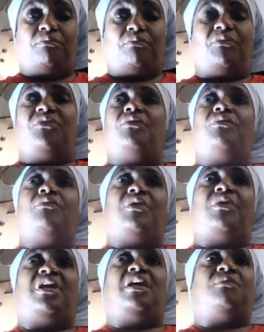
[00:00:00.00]
And
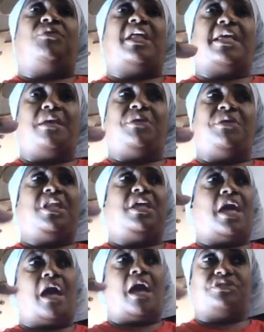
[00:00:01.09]
when I came in there, I
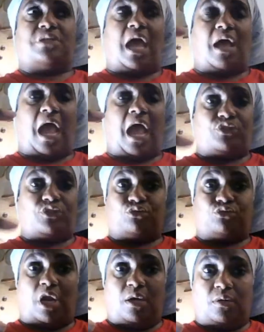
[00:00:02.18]
was
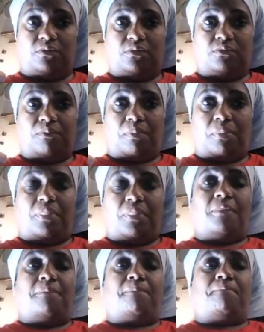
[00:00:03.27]
wrong.
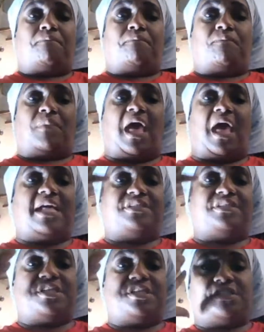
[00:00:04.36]
I
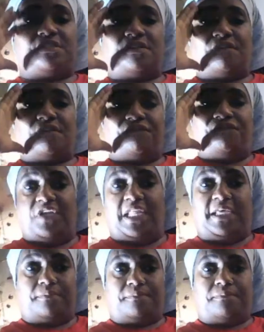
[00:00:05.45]
just flipped
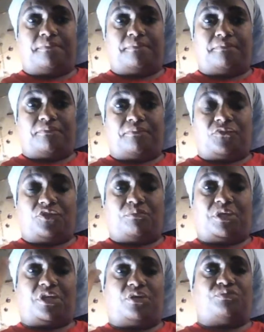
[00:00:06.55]

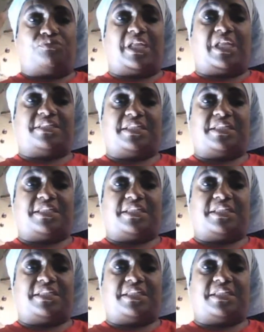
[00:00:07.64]
because when I seen him